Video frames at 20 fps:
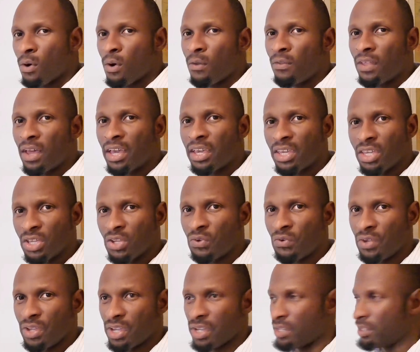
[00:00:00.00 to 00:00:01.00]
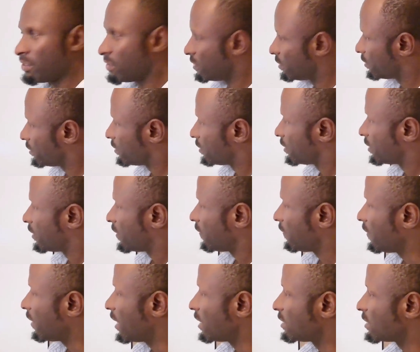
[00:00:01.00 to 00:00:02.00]
other areas
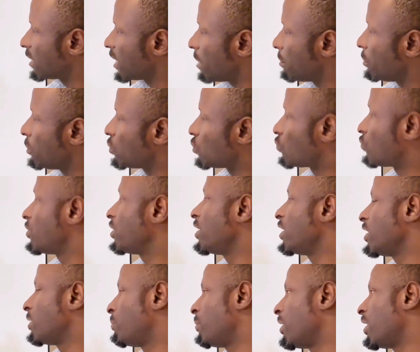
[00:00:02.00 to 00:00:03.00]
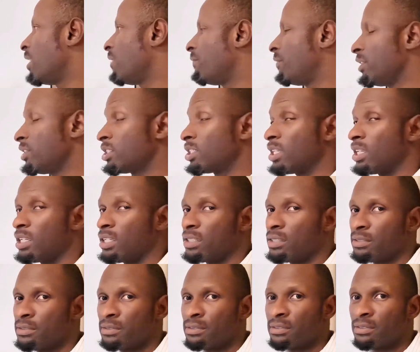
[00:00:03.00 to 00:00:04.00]
that chemistry is beneficial.
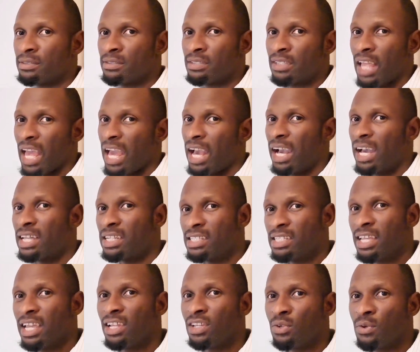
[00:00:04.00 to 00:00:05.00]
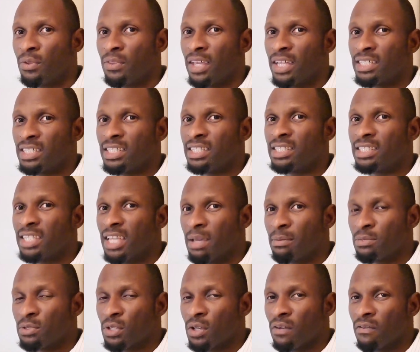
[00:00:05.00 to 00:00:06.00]
I can tell you that in
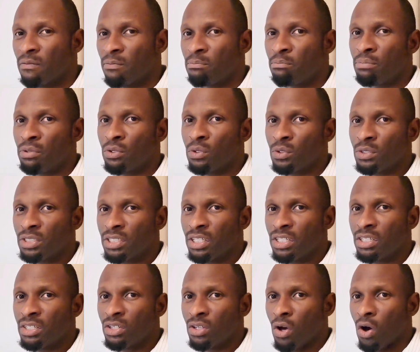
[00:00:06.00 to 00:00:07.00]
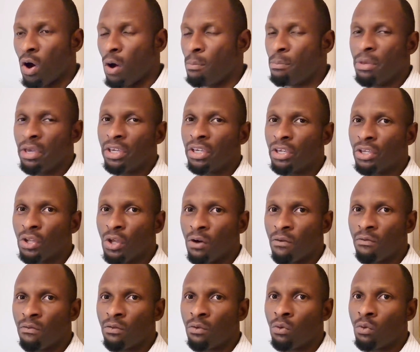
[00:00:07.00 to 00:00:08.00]
terms of building or making
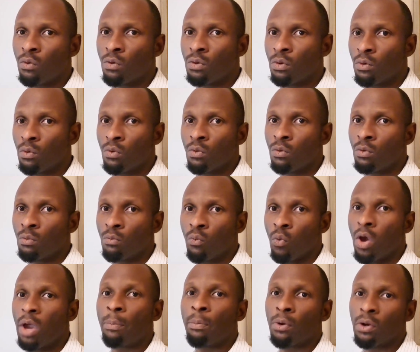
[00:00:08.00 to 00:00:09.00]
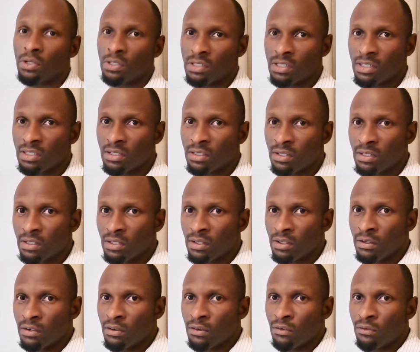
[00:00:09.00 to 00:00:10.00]
of weapons
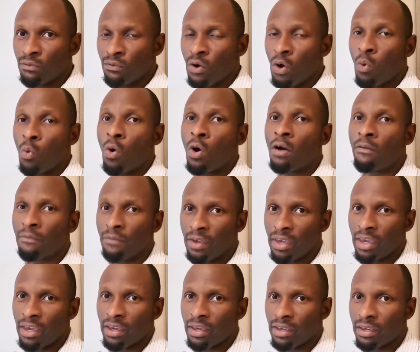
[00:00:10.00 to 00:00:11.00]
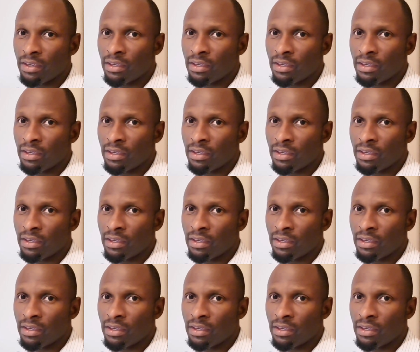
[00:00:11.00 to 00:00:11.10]
for warfare,